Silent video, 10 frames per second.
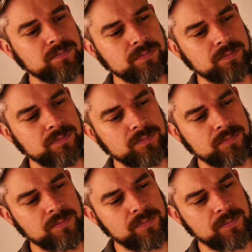
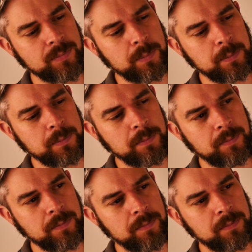
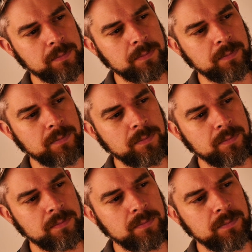
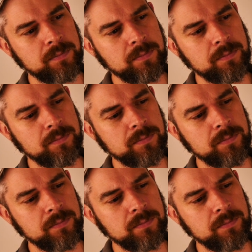[no speech]